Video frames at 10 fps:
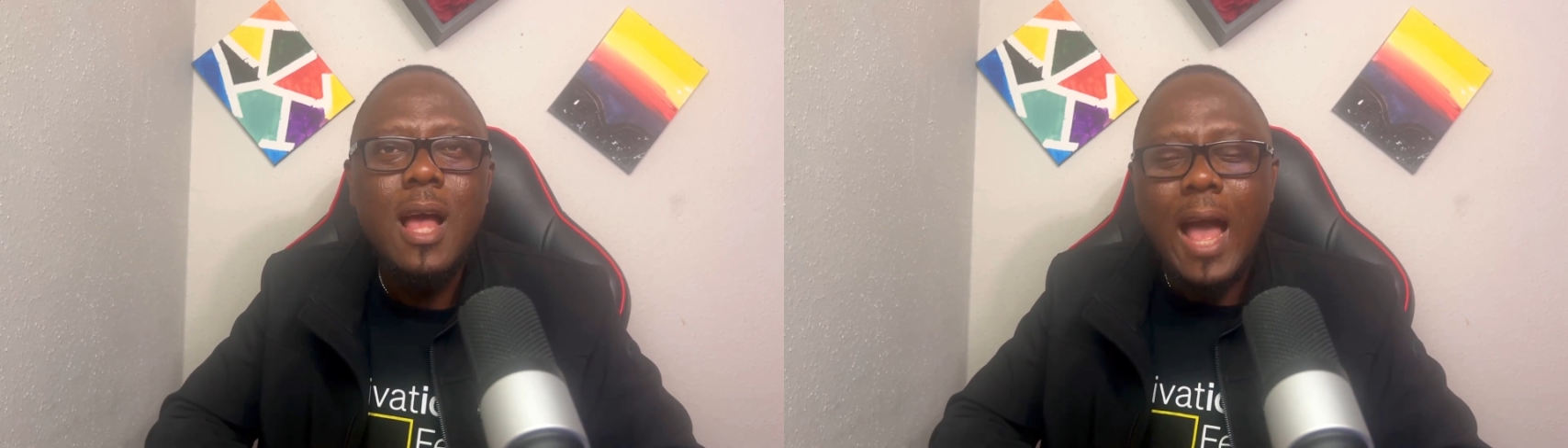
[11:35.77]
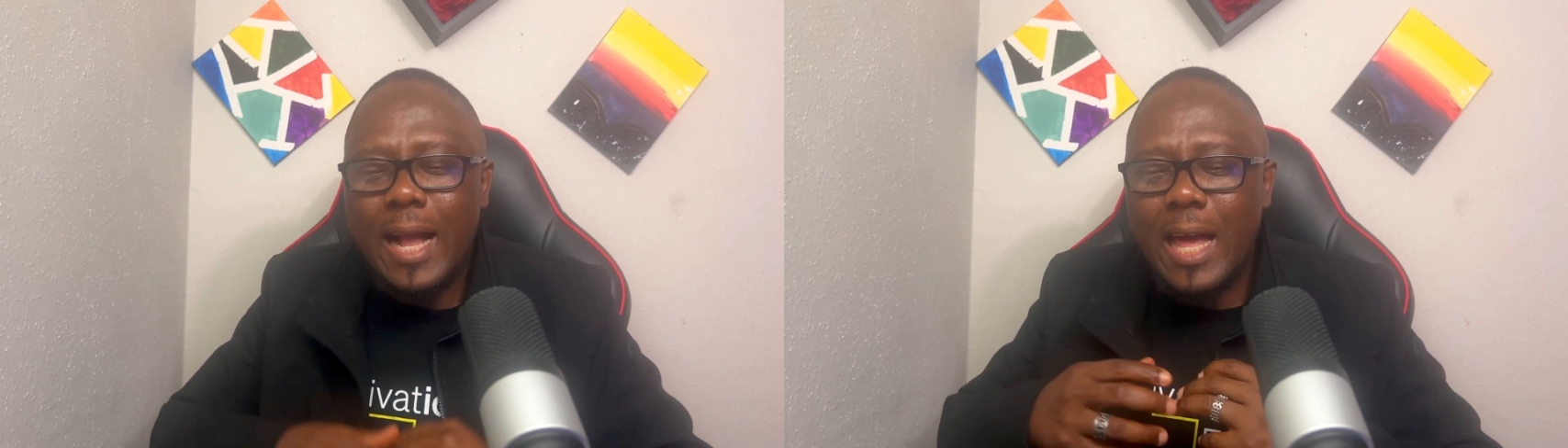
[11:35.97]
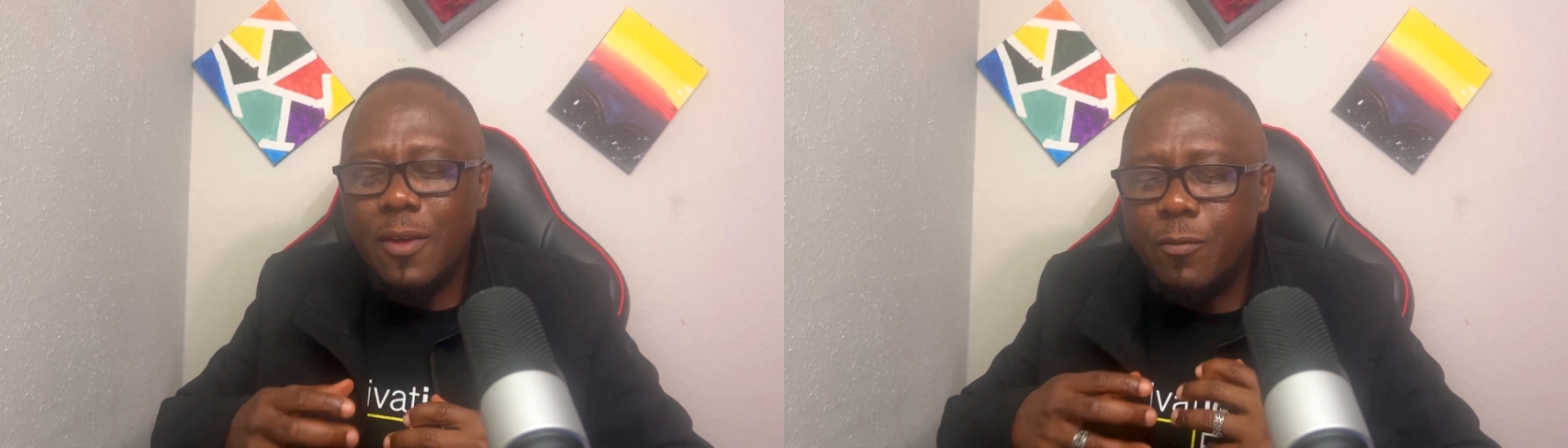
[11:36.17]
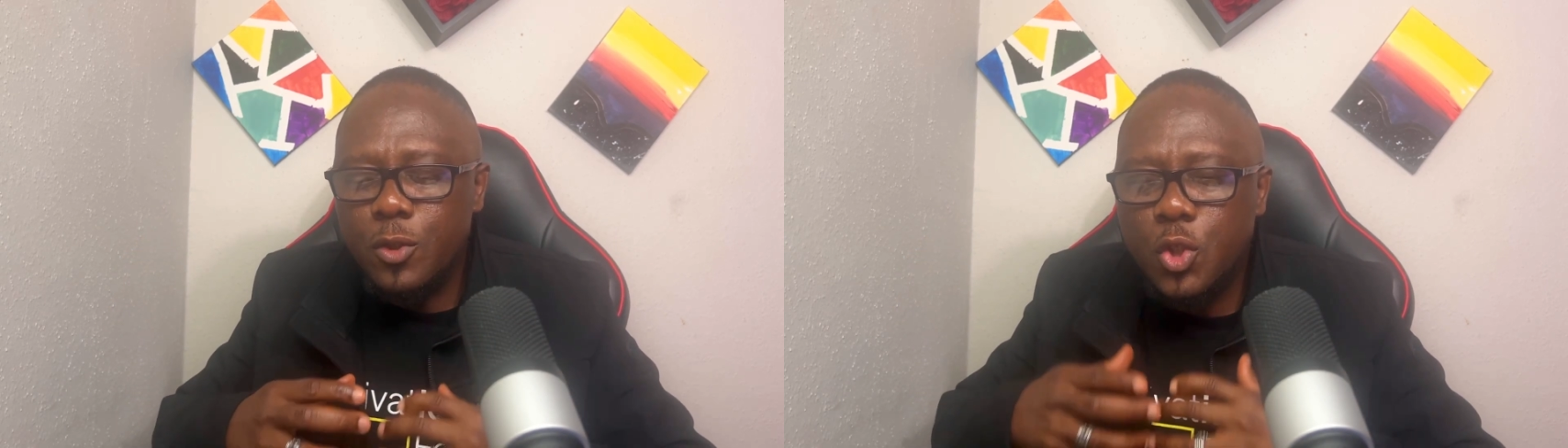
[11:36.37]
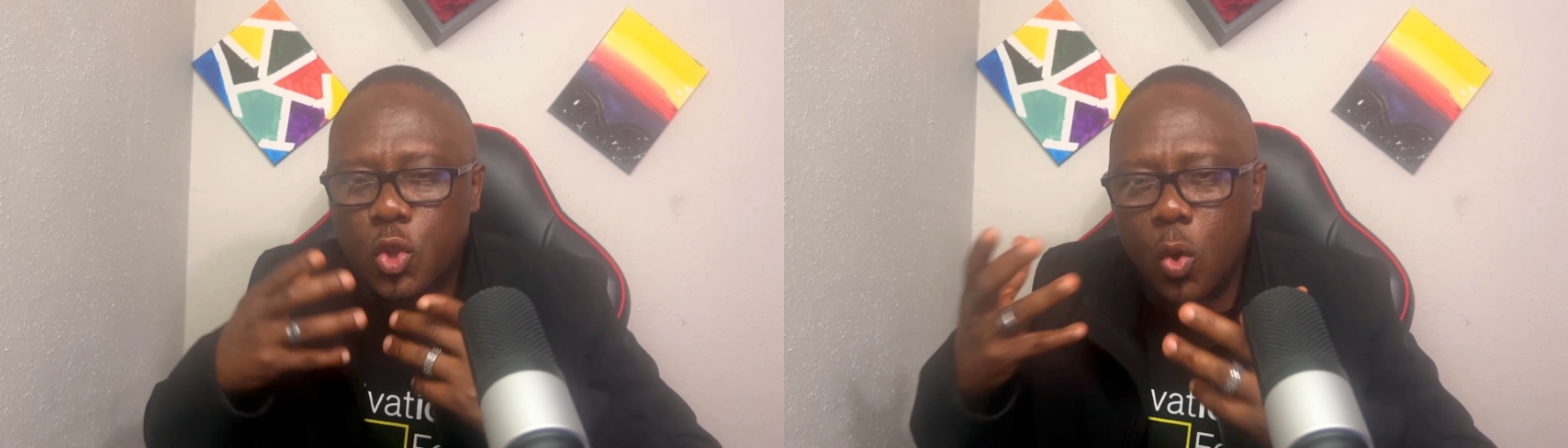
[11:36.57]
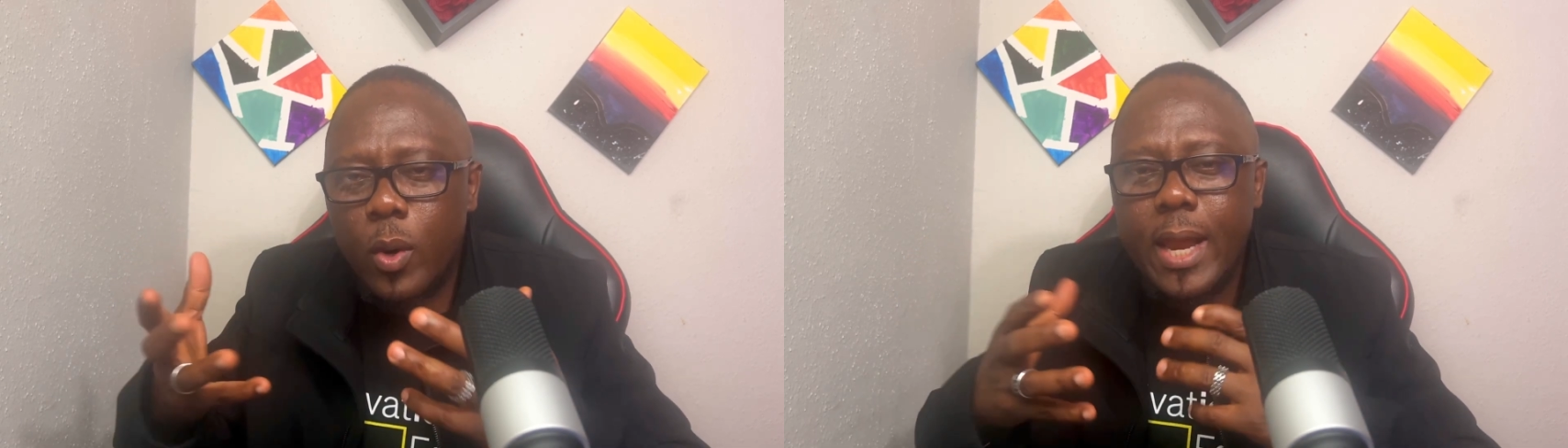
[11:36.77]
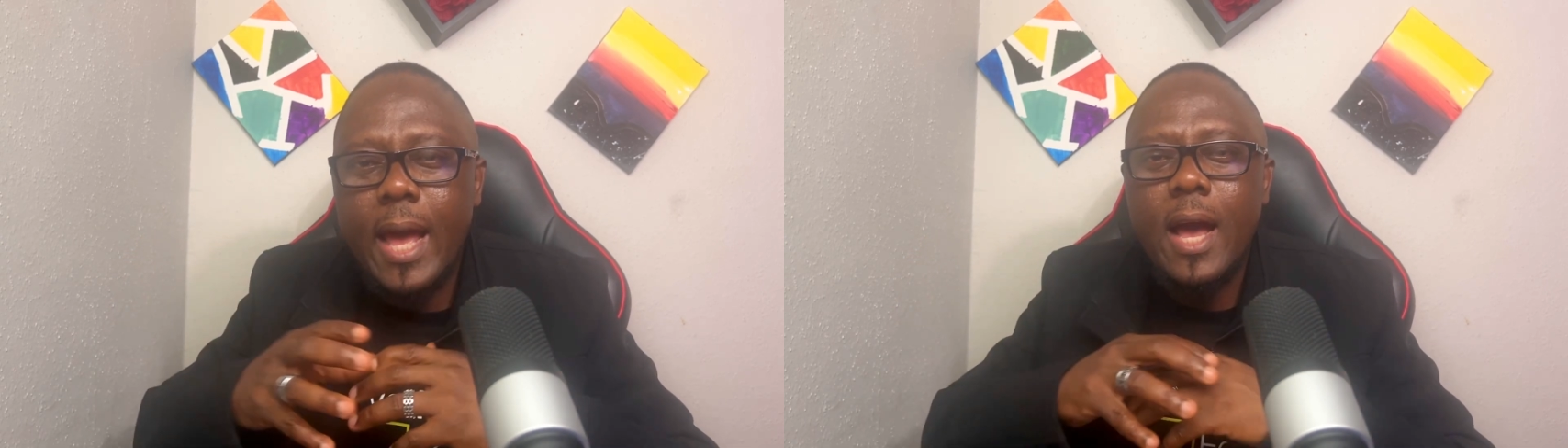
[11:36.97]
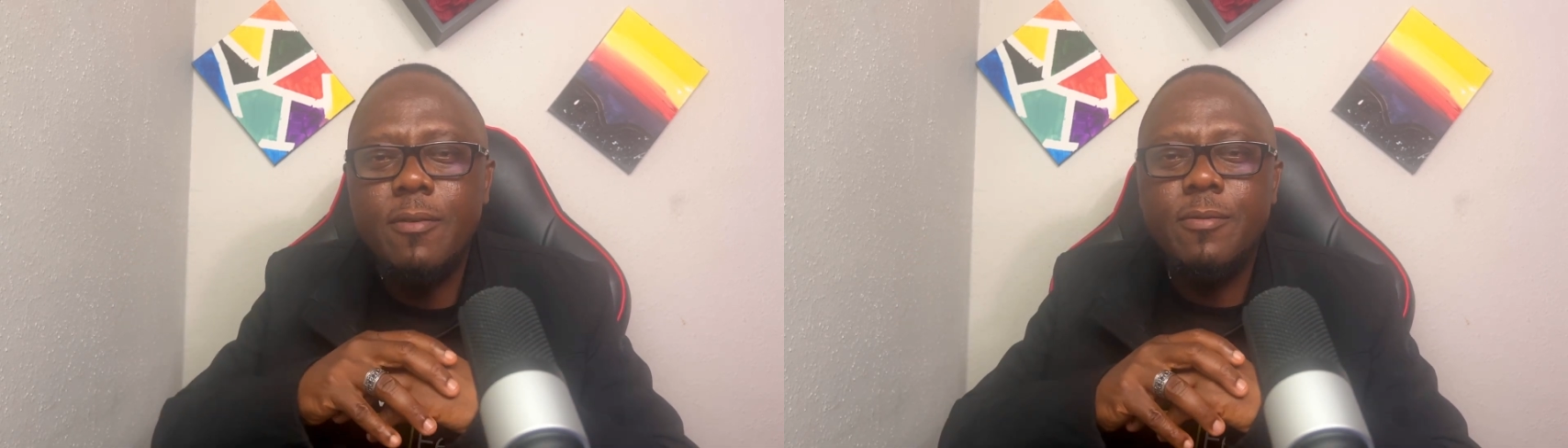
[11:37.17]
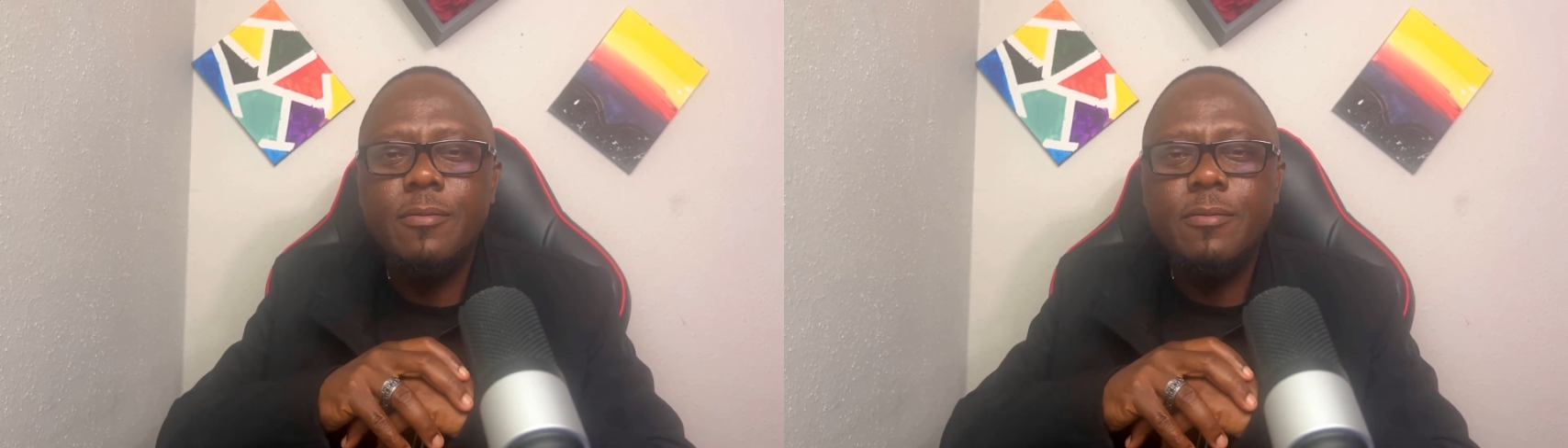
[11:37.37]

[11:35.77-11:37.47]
I can't even show what I have.